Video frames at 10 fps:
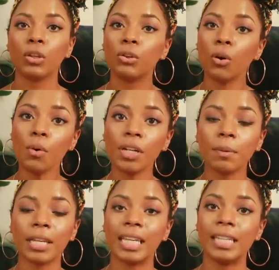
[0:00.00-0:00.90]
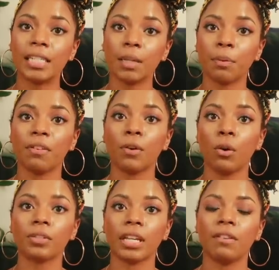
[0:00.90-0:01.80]
You don't want to be easily
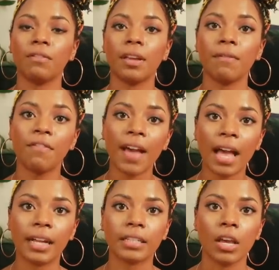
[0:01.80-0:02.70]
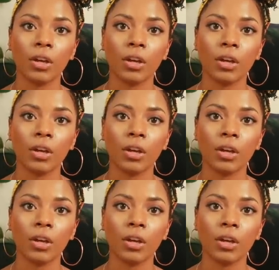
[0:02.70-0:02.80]
provoked, and in fact,